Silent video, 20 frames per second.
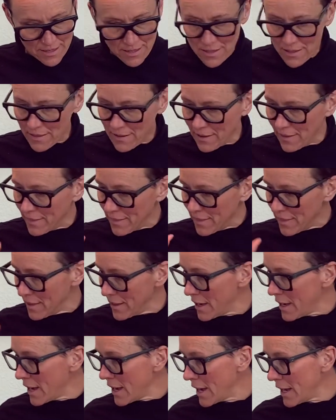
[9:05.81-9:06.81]
and then
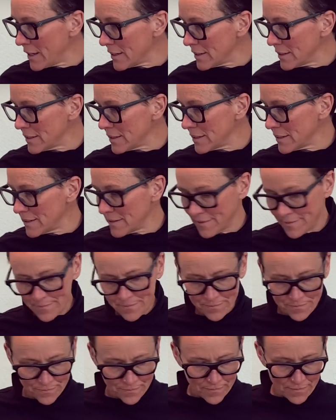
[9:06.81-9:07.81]
that.
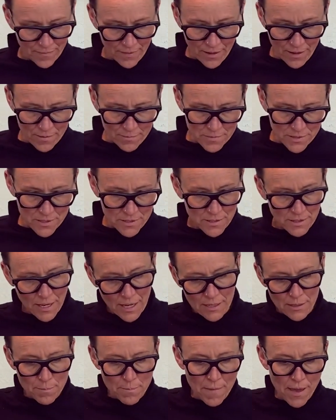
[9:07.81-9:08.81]
Just
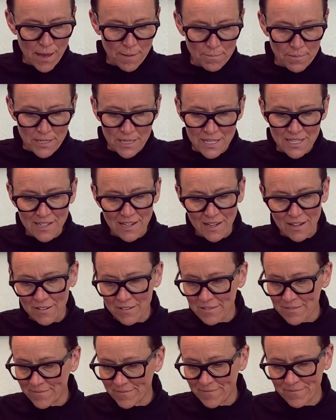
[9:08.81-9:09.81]
kind of mapping it
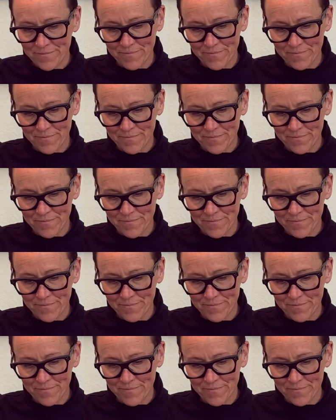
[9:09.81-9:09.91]
out.